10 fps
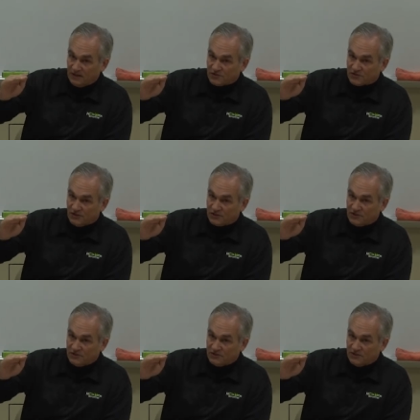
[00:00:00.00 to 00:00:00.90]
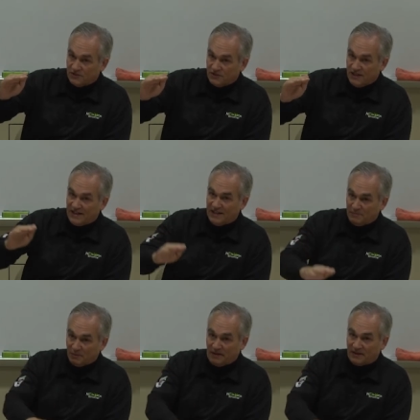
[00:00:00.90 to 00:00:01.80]
instructions and
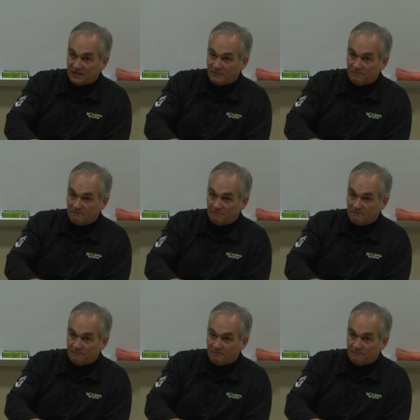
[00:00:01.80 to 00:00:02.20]
implementing them.